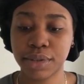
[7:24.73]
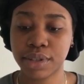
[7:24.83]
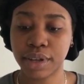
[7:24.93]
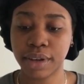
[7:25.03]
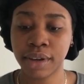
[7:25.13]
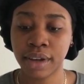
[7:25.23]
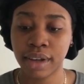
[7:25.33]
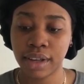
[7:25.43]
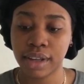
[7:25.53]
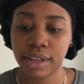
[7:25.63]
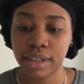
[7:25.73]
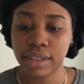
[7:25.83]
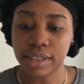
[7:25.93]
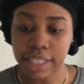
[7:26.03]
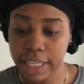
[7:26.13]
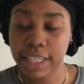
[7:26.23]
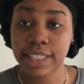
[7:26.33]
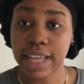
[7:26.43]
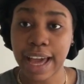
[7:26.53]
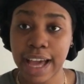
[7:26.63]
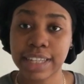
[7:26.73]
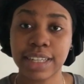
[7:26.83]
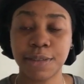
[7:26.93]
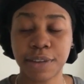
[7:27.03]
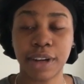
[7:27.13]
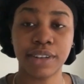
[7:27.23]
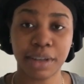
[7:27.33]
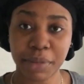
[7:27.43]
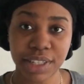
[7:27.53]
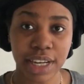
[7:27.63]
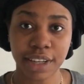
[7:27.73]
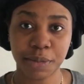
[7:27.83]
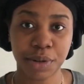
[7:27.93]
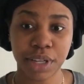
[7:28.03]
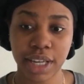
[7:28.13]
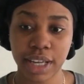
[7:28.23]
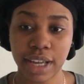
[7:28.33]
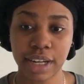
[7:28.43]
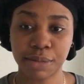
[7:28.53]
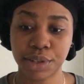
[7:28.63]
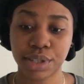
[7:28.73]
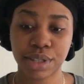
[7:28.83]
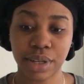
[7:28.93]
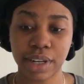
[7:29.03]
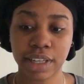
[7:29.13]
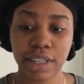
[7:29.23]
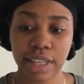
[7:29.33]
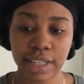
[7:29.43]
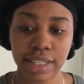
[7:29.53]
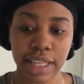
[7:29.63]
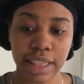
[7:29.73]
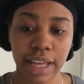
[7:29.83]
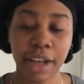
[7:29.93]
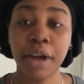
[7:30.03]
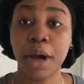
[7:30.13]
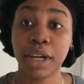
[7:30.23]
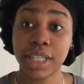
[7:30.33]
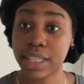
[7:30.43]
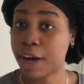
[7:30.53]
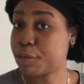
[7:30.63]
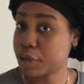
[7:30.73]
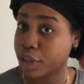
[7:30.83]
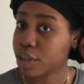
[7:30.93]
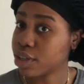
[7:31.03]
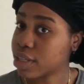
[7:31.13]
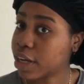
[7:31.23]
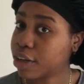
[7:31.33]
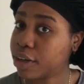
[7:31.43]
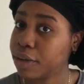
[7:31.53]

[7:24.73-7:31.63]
So this I actually found in my jacket pocket, and I'm just so lucky that's in there, because I want to use like